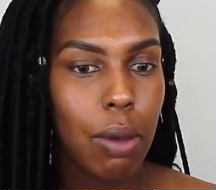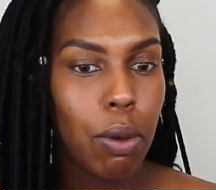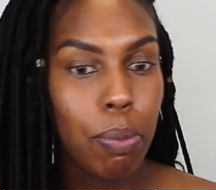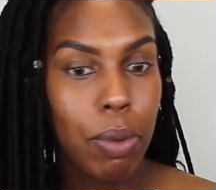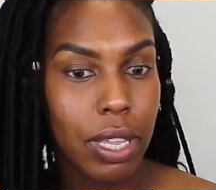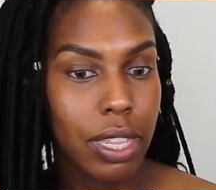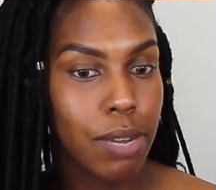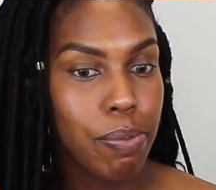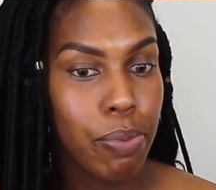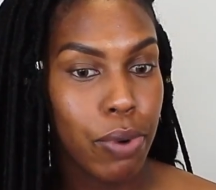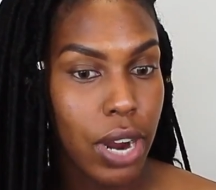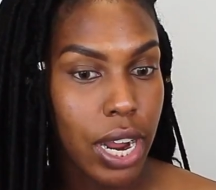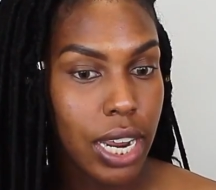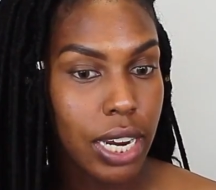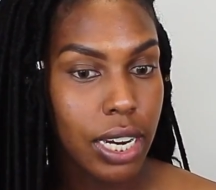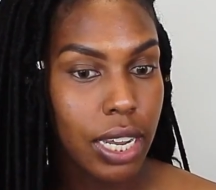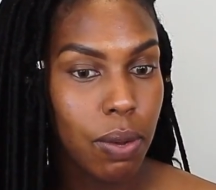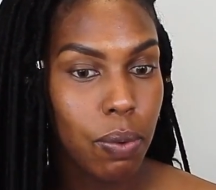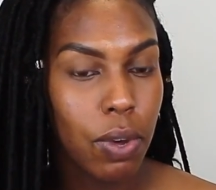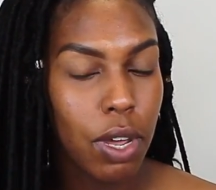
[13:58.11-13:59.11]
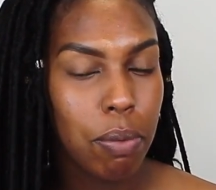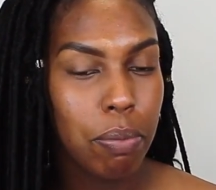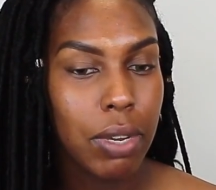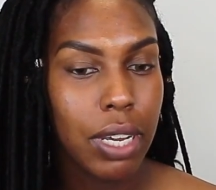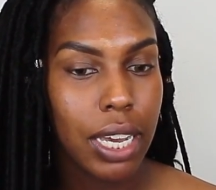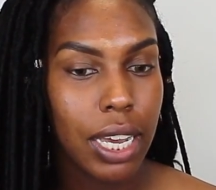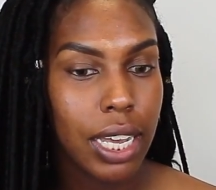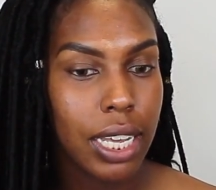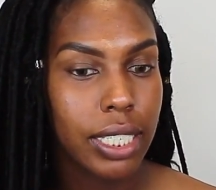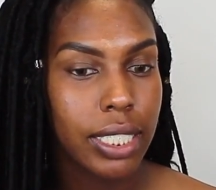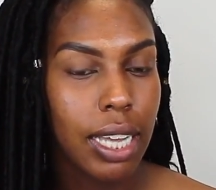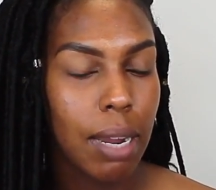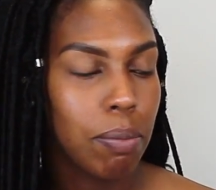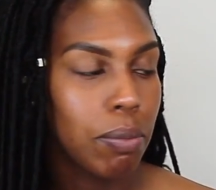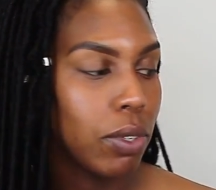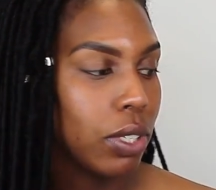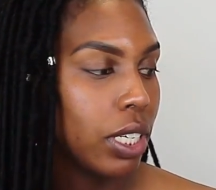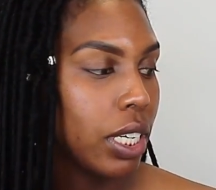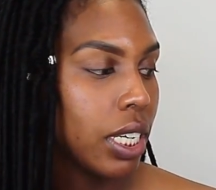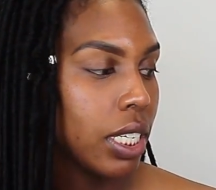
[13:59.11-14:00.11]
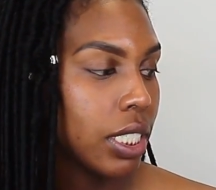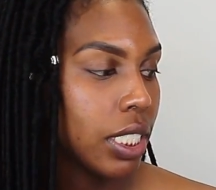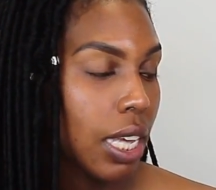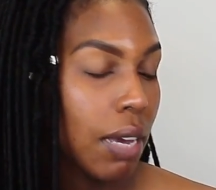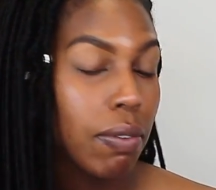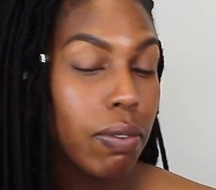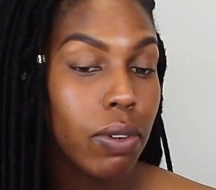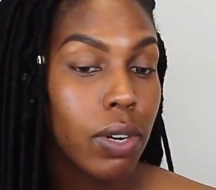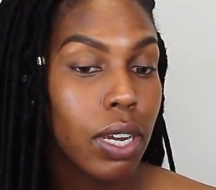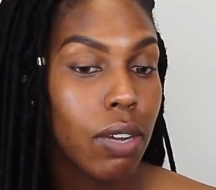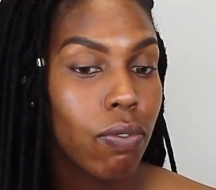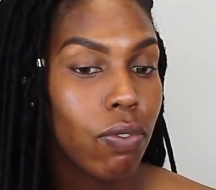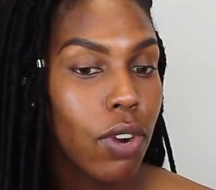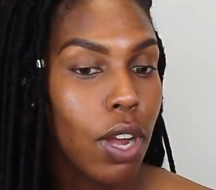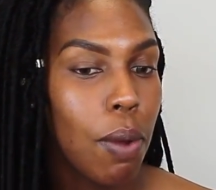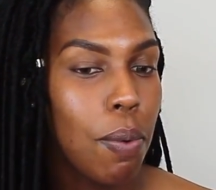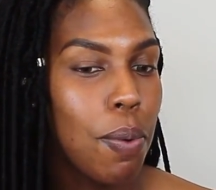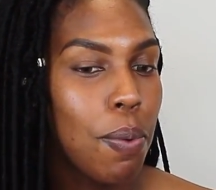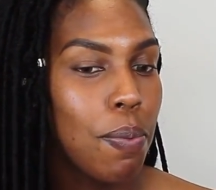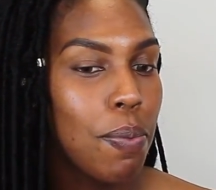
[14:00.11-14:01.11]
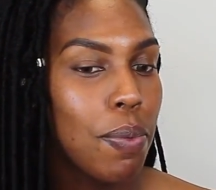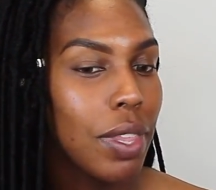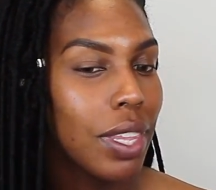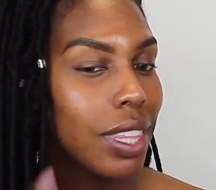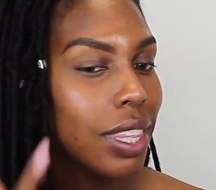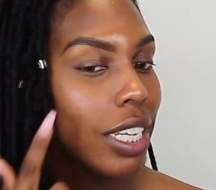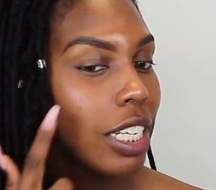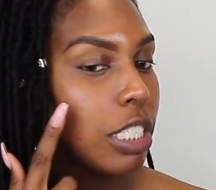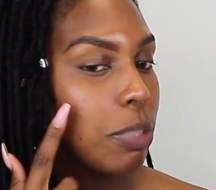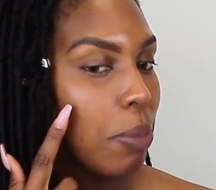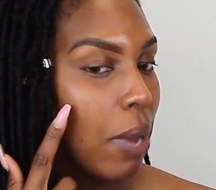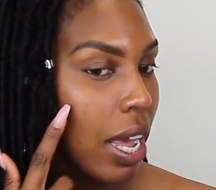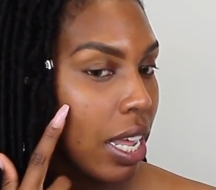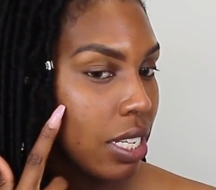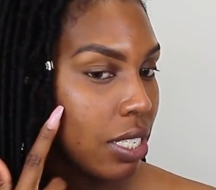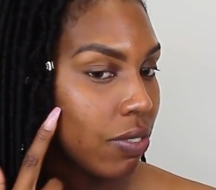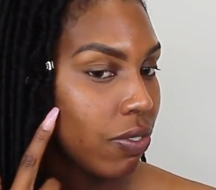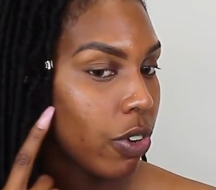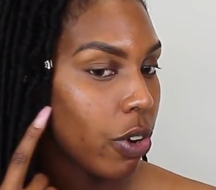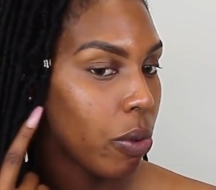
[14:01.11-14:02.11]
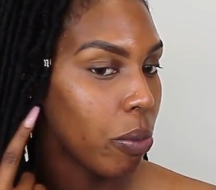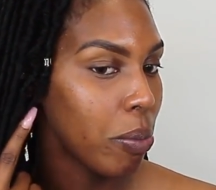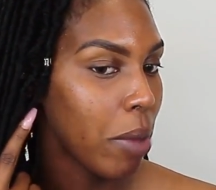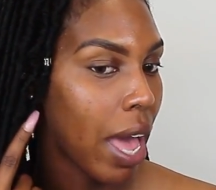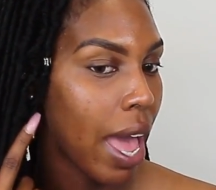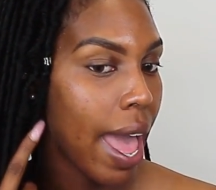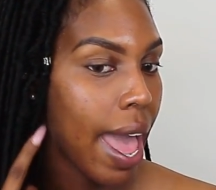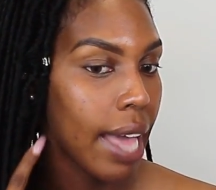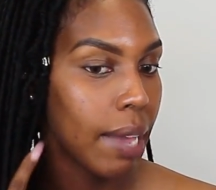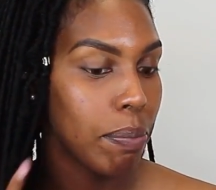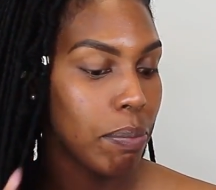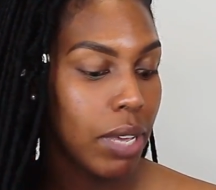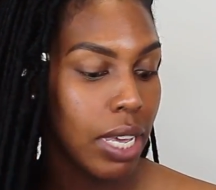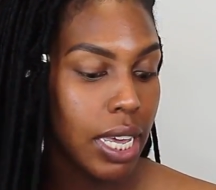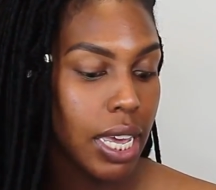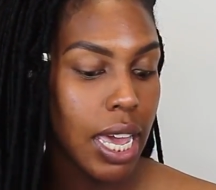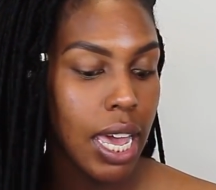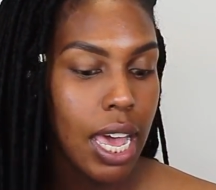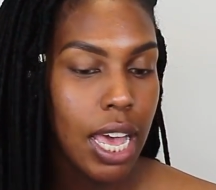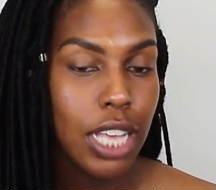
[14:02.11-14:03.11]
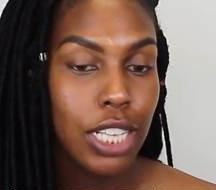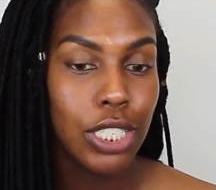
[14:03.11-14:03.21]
I would pick the brightening one because I'm really suffering from the spots from my acne.